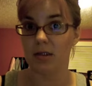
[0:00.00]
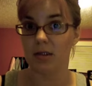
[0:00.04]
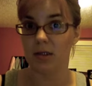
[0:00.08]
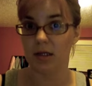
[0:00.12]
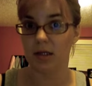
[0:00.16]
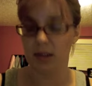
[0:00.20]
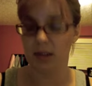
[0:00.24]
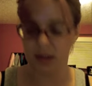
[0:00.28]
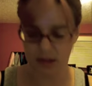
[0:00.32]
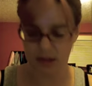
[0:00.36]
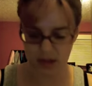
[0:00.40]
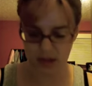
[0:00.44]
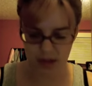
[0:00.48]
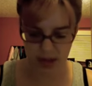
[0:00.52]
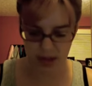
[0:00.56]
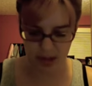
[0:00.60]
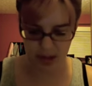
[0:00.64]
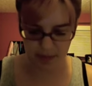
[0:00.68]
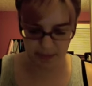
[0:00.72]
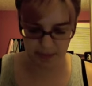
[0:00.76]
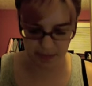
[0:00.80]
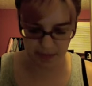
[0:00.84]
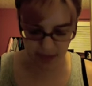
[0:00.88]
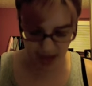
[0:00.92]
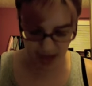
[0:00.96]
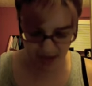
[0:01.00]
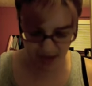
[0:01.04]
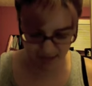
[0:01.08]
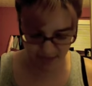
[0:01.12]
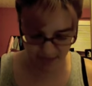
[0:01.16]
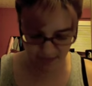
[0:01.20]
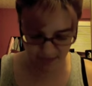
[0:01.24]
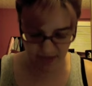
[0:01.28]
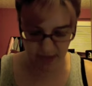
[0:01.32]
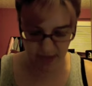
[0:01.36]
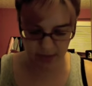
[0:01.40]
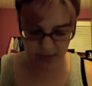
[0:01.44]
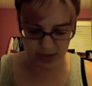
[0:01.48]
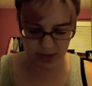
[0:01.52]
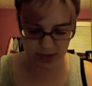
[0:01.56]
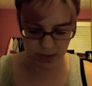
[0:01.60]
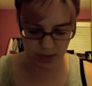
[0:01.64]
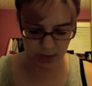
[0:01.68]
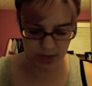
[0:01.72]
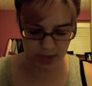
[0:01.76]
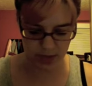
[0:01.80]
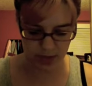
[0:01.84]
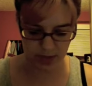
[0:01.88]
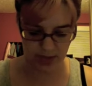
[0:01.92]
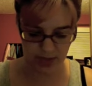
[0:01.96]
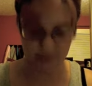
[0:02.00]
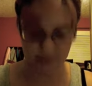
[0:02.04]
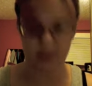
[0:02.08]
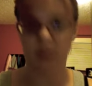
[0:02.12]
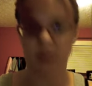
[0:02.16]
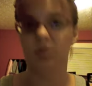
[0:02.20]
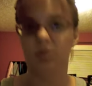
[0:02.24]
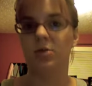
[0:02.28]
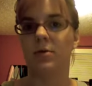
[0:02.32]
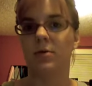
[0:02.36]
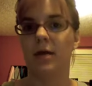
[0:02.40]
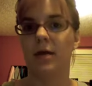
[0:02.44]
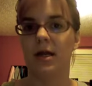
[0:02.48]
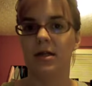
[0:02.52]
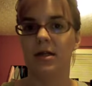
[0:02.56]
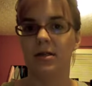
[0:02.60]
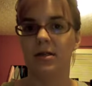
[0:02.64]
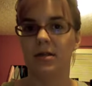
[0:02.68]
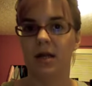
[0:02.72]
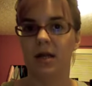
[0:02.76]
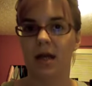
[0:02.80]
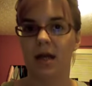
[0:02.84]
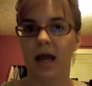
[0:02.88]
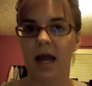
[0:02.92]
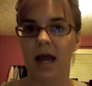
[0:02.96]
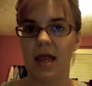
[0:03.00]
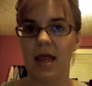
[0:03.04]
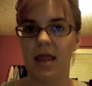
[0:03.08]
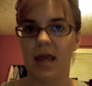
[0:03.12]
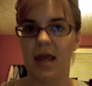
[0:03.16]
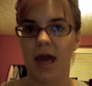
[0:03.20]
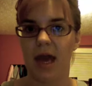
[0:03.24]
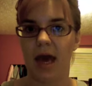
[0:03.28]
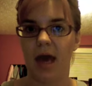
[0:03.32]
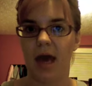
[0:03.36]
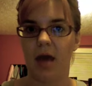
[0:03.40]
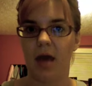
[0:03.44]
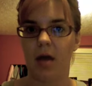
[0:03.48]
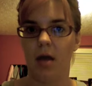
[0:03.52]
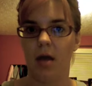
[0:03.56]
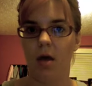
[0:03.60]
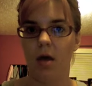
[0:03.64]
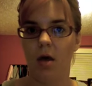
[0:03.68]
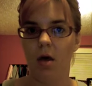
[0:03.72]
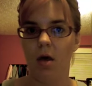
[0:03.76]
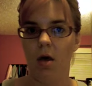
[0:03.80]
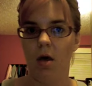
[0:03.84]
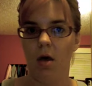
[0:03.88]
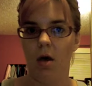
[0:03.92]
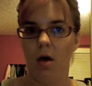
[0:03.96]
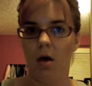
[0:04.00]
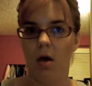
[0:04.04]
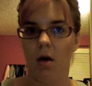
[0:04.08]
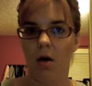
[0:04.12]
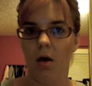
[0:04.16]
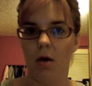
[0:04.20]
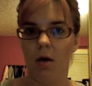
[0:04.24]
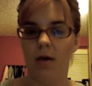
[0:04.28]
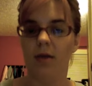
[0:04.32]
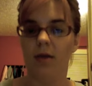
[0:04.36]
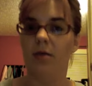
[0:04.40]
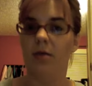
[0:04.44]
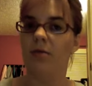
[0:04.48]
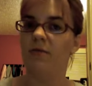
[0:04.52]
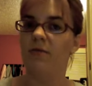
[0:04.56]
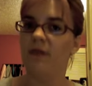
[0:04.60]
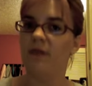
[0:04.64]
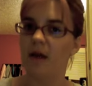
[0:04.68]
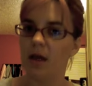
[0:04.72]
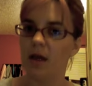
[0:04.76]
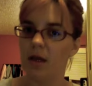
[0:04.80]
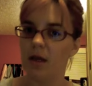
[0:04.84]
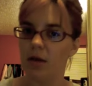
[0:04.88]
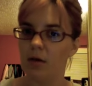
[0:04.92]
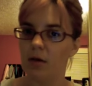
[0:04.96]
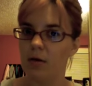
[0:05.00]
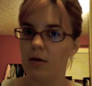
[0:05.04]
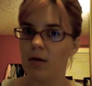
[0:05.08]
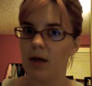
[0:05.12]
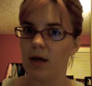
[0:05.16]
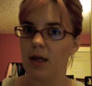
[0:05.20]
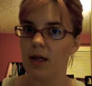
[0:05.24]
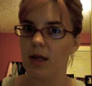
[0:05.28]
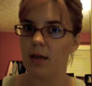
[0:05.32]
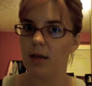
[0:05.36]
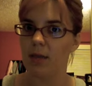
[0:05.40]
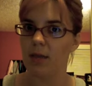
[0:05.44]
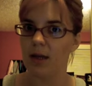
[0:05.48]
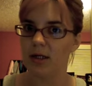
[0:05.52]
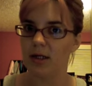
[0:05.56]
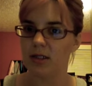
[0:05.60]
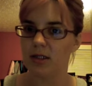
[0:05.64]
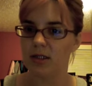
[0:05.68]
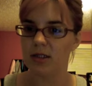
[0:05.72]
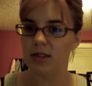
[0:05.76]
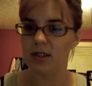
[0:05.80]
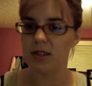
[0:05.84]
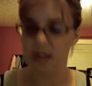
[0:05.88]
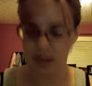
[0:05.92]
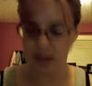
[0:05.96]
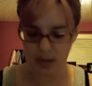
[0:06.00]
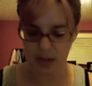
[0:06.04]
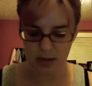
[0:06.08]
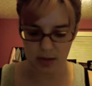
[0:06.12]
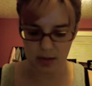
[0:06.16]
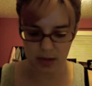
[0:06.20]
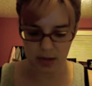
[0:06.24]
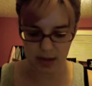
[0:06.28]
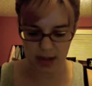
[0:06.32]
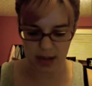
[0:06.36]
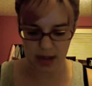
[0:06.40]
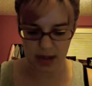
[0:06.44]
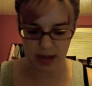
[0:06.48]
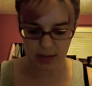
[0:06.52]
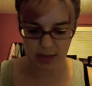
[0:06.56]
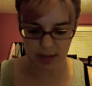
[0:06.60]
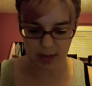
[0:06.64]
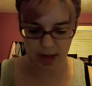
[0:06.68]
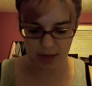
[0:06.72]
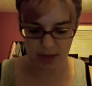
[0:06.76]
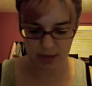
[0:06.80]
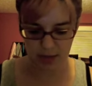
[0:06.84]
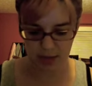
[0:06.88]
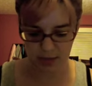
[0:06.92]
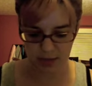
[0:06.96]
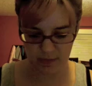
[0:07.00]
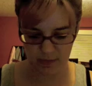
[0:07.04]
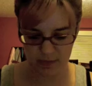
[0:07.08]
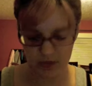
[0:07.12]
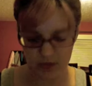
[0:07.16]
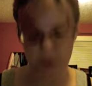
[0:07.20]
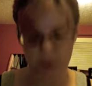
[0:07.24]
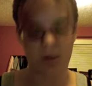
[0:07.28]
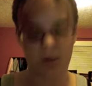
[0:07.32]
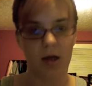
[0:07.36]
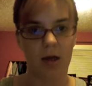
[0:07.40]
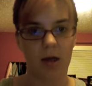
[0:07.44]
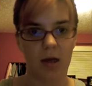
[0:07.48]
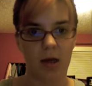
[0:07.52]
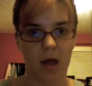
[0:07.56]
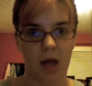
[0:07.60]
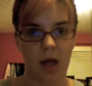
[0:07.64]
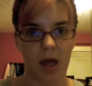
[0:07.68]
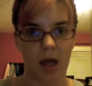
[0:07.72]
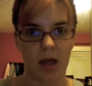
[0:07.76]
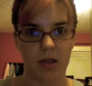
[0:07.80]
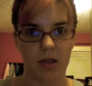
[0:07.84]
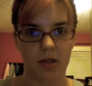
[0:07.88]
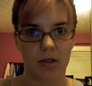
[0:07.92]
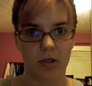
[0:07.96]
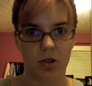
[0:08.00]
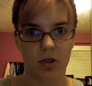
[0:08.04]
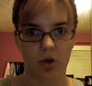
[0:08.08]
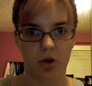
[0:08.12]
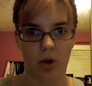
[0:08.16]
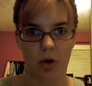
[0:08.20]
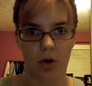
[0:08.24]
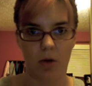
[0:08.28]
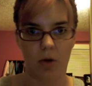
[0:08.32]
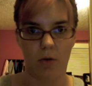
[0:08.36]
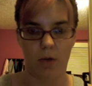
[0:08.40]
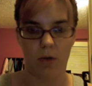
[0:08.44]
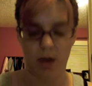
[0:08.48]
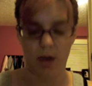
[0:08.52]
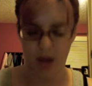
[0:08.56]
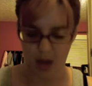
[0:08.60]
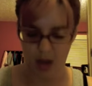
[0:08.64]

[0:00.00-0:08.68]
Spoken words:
because I found some ones when I was at Joann's tonight that are a little funkier, and they match the teal in the main part of the shrug, and so